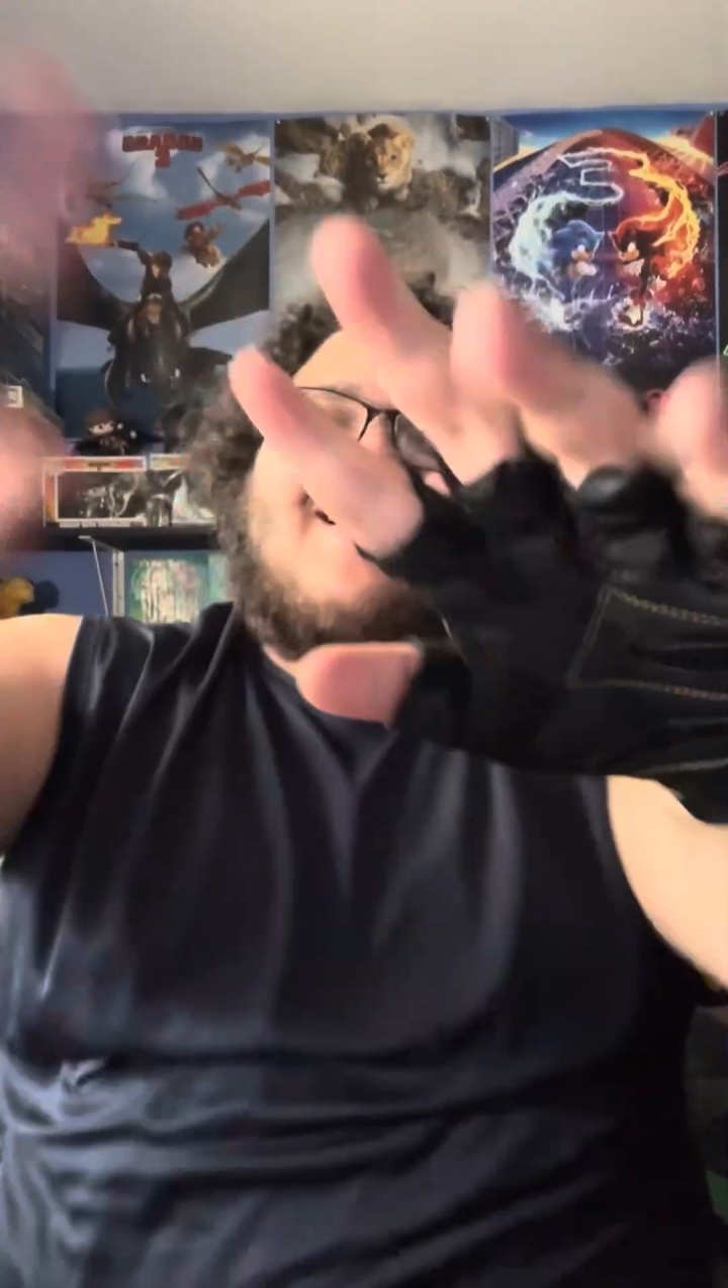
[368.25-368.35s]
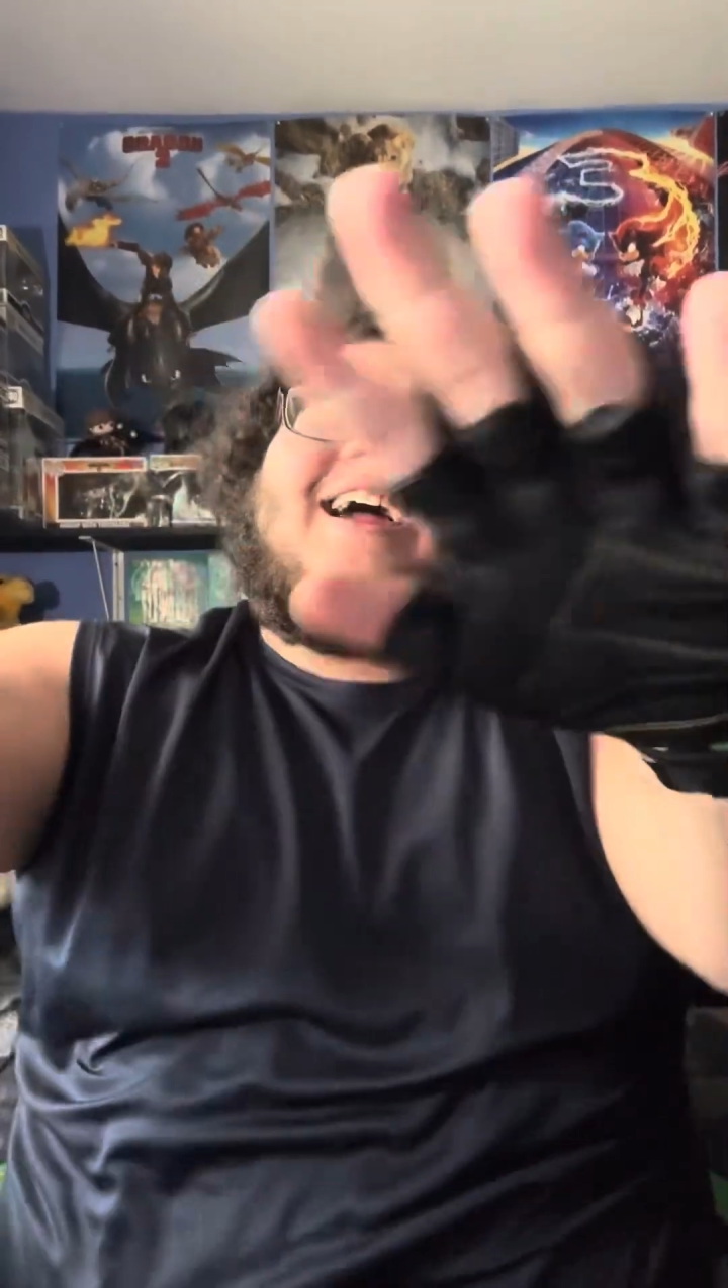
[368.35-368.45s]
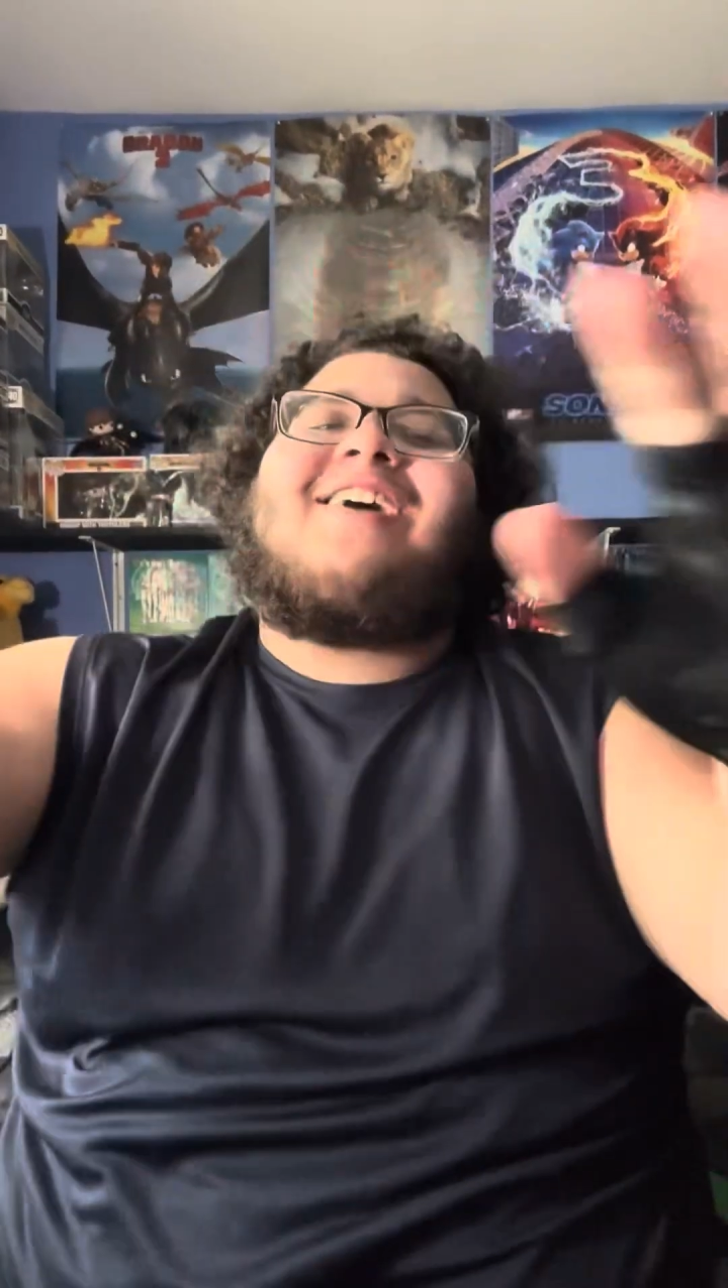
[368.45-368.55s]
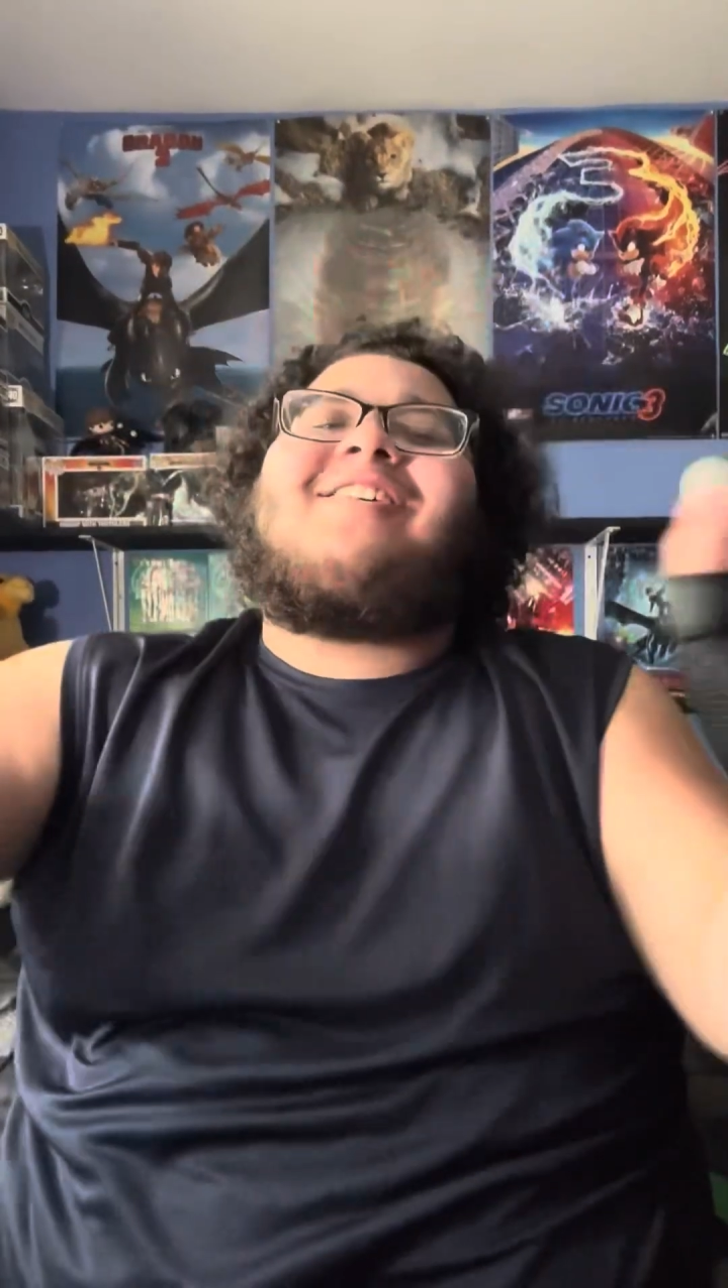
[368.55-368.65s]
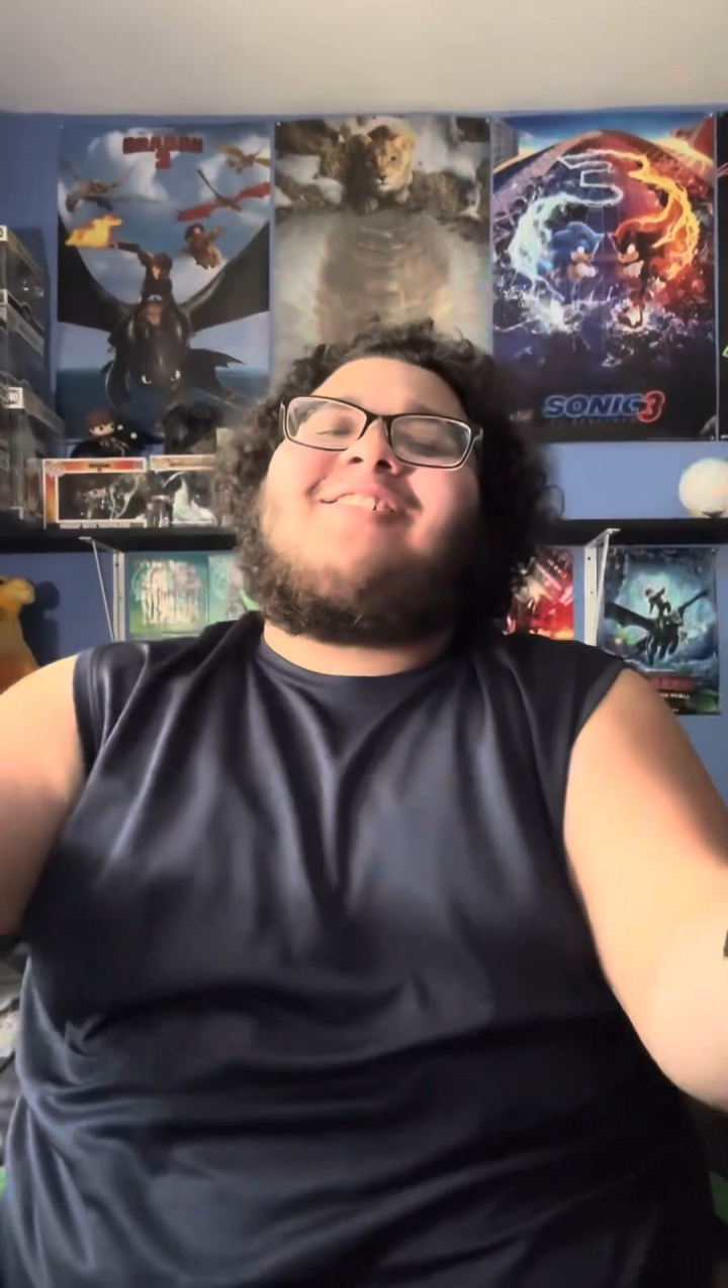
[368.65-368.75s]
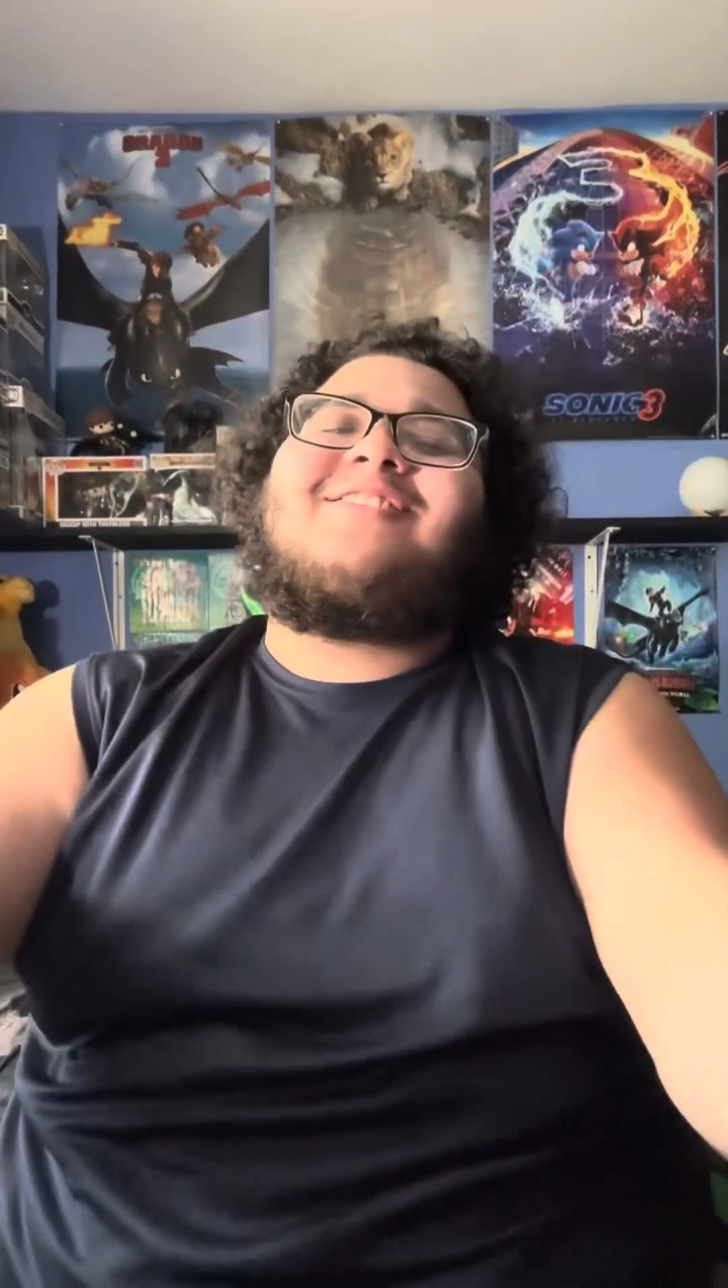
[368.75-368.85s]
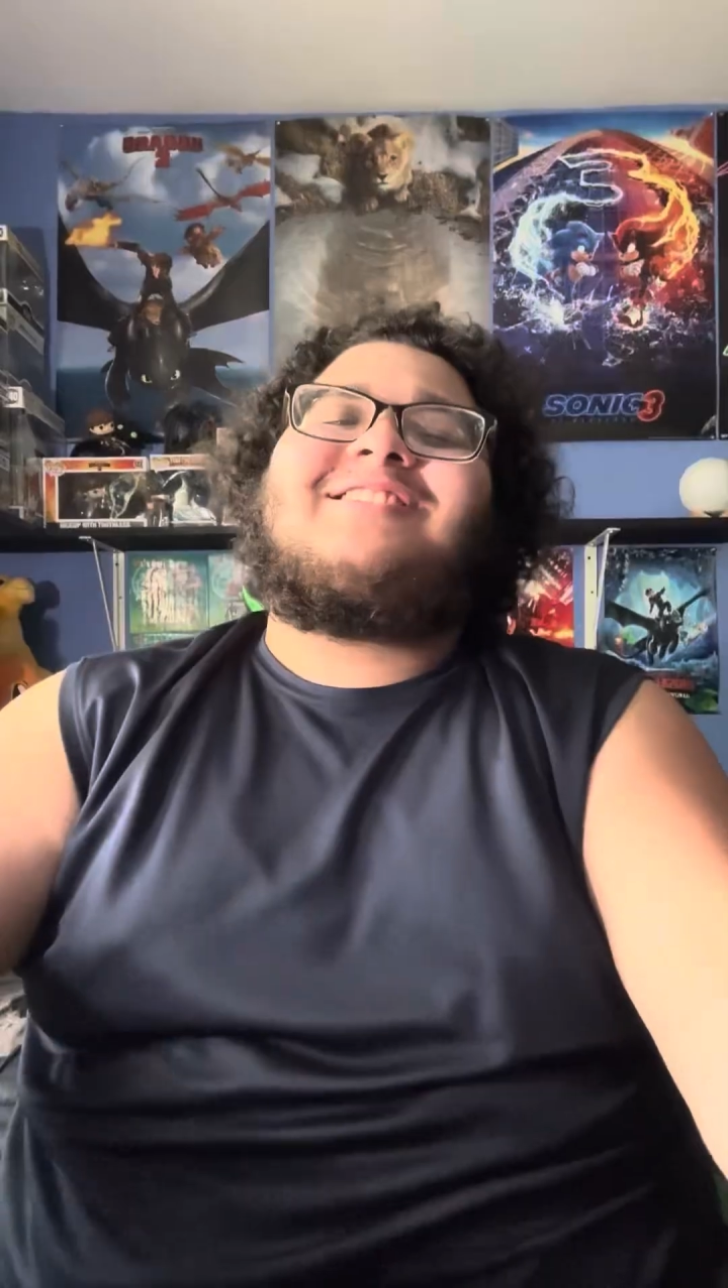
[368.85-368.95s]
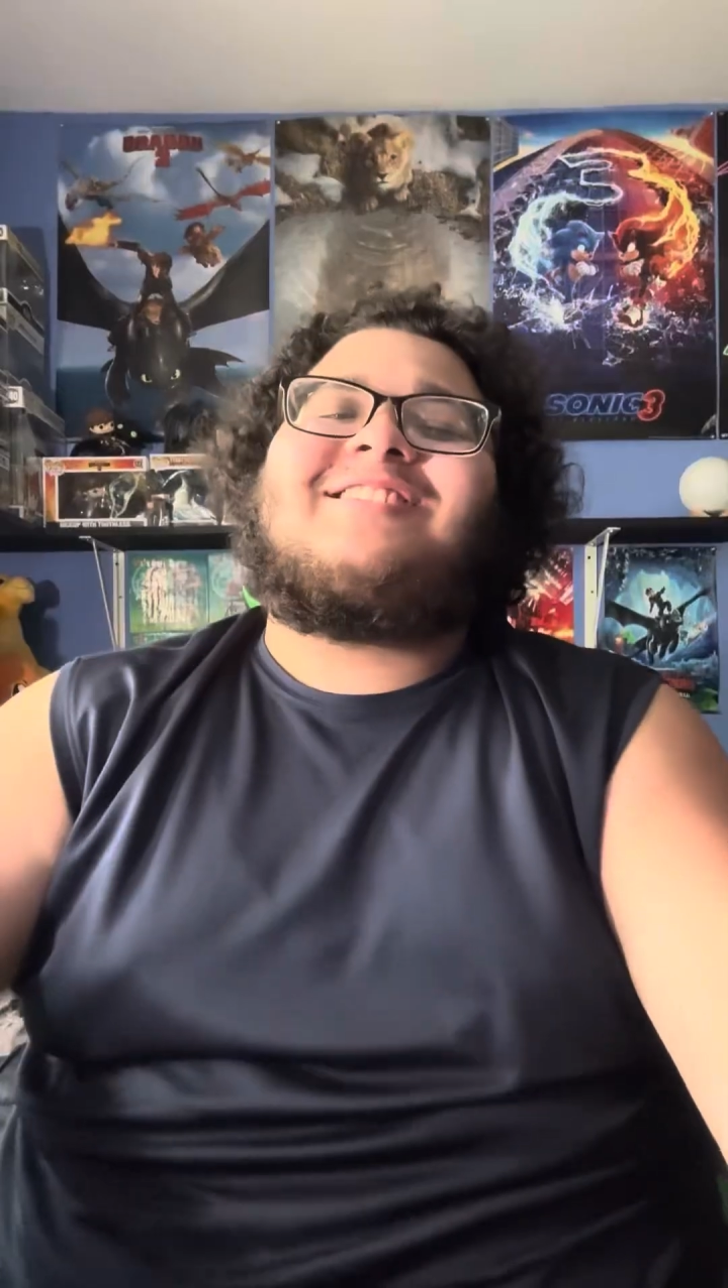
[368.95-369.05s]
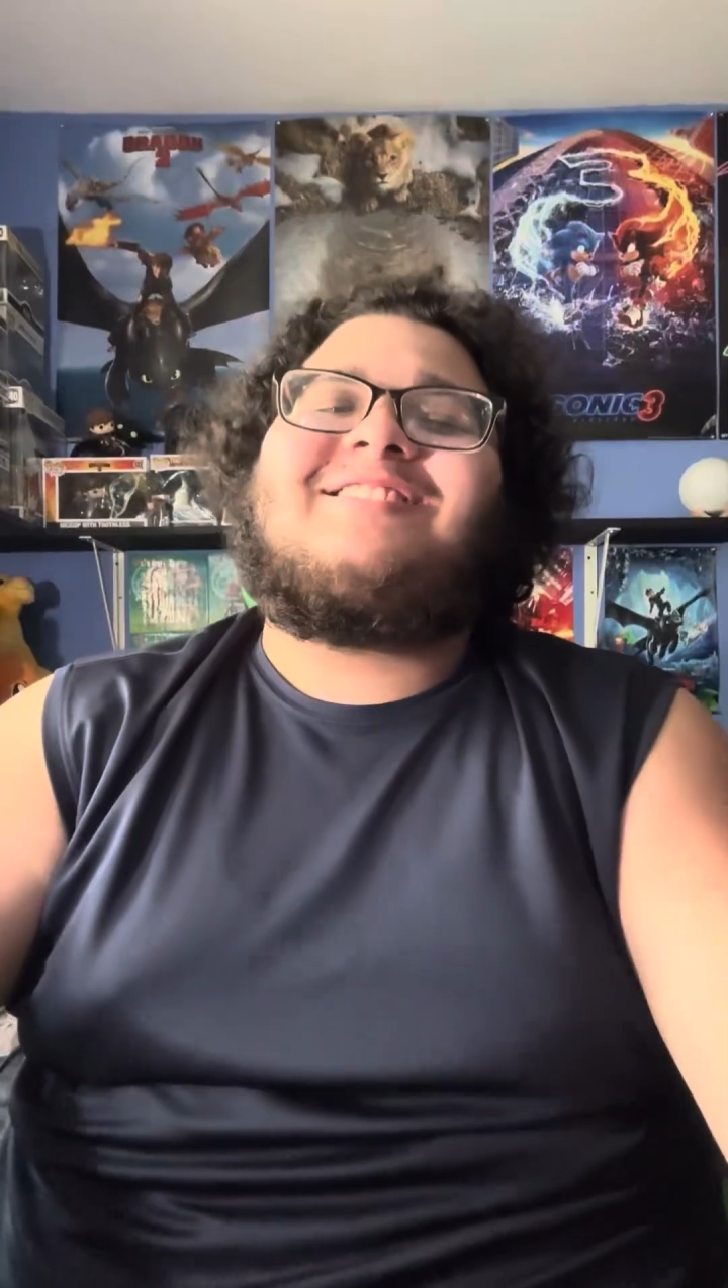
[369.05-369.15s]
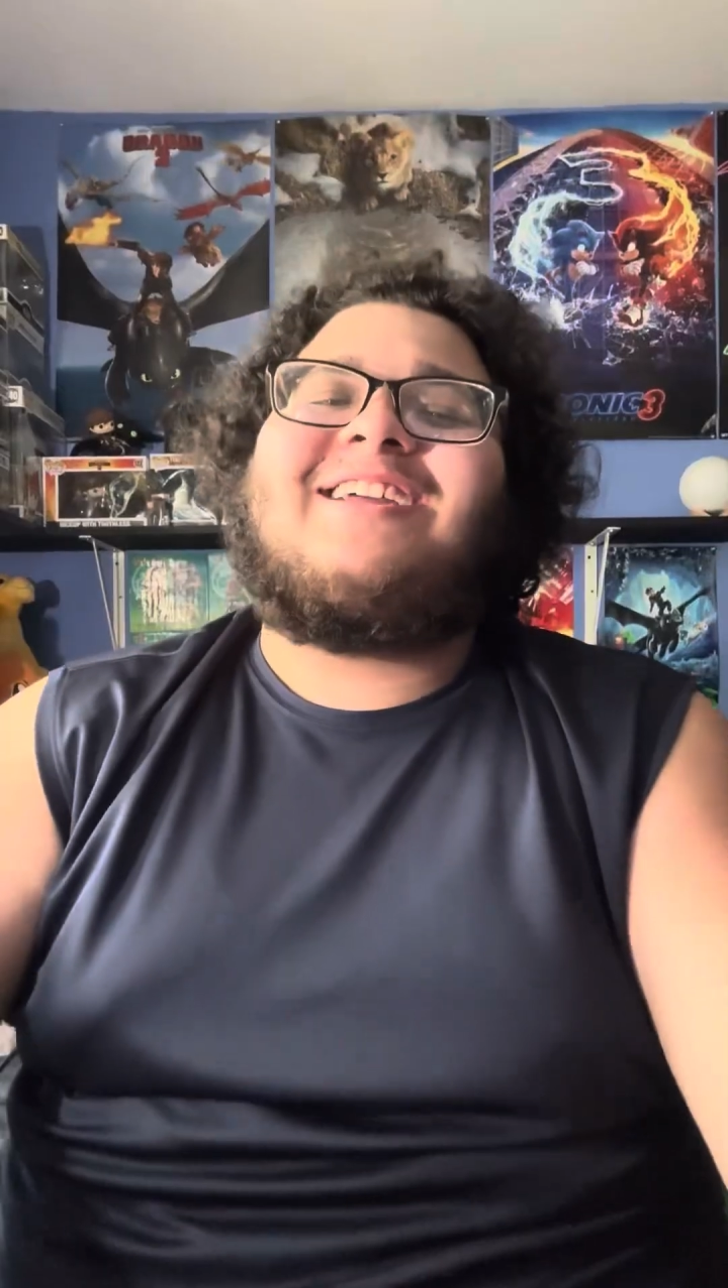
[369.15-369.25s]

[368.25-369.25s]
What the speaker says: And closes the